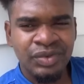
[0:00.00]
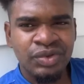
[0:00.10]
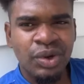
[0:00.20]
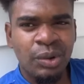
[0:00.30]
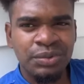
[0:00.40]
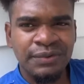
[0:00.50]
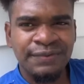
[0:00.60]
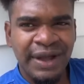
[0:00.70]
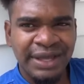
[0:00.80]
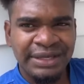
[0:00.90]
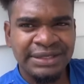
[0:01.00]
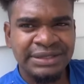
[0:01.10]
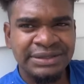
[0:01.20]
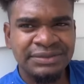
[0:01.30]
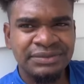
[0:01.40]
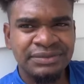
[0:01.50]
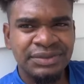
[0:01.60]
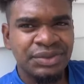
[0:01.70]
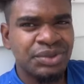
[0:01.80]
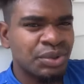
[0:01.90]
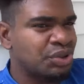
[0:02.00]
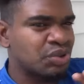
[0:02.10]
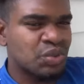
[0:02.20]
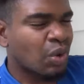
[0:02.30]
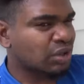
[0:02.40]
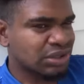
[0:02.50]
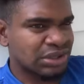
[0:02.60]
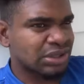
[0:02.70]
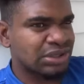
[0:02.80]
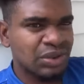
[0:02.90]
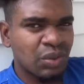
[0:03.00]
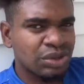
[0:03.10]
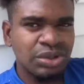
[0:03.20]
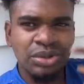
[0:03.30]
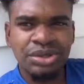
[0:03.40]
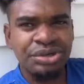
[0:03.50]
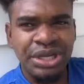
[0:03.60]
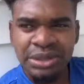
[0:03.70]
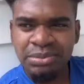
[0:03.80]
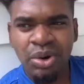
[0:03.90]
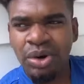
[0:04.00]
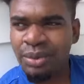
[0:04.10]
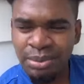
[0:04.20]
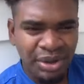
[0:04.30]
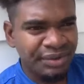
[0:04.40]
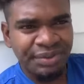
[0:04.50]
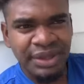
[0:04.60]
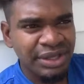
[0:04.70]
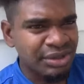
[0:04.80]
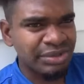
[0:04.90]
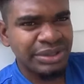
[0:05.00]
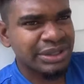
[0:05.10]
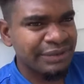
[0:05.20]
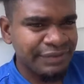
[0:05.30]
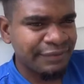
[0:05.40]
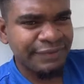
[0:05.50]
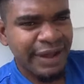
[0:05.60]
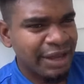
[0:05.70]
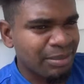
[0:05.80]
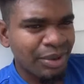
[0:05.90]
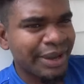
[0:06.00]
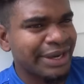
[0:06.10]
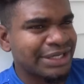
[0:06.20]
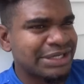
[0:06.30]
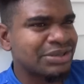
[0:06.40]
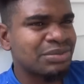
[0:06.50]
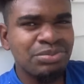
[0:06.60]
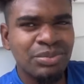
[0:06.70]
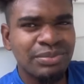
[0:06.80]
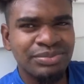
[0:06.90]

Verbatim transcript: to out the fire you don't use water the water will create more more thing you will give the fire more energy to